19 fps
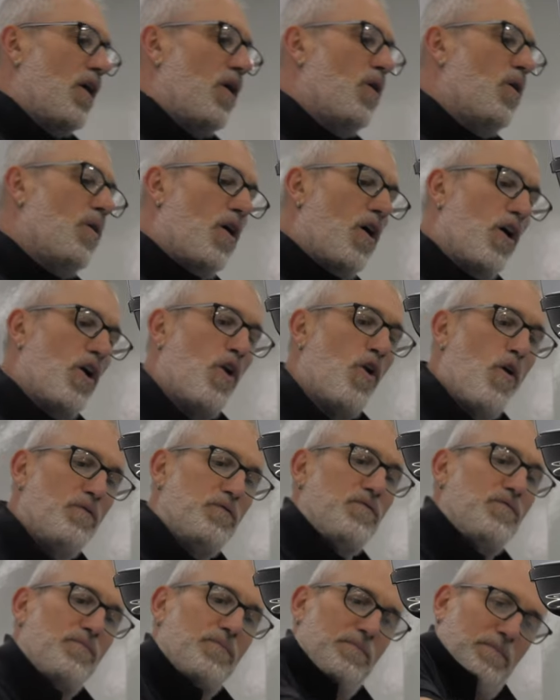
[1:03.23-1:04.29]
Oh, I
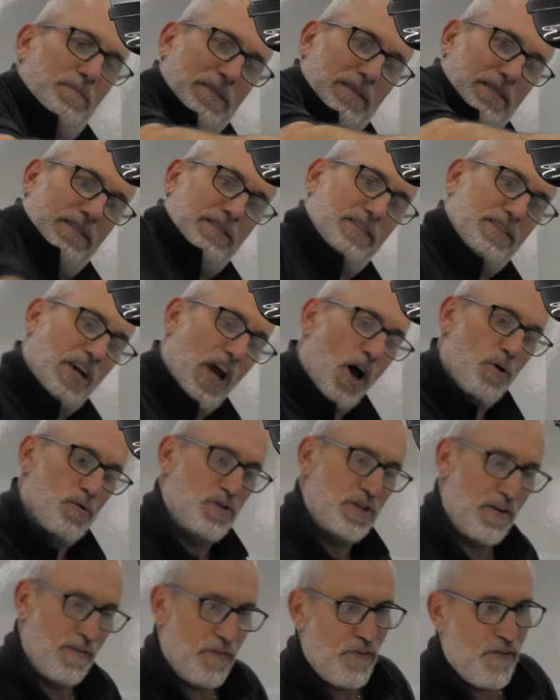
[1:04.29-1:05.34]
love
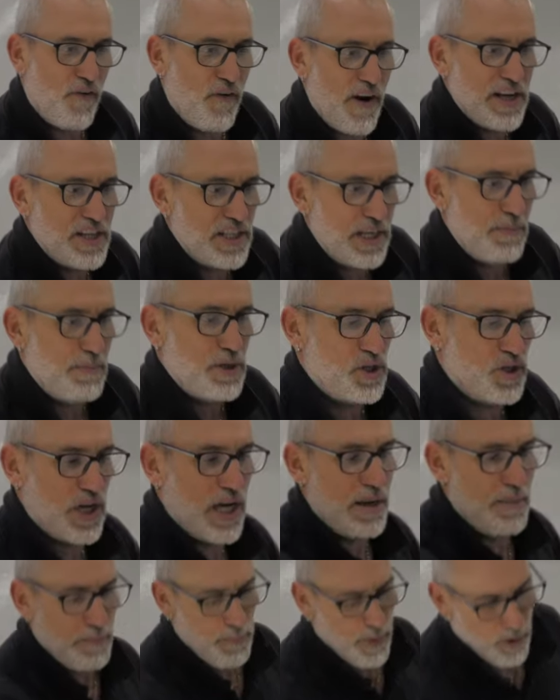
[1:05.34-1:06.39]
coating freshly
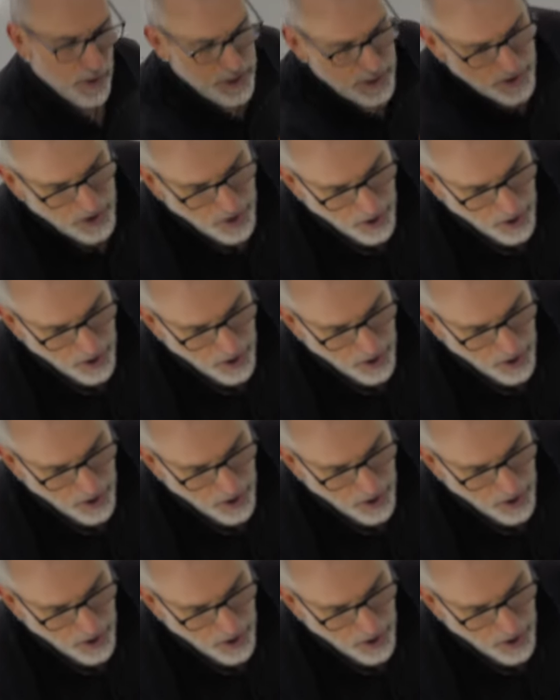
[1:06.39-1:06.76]
machine polished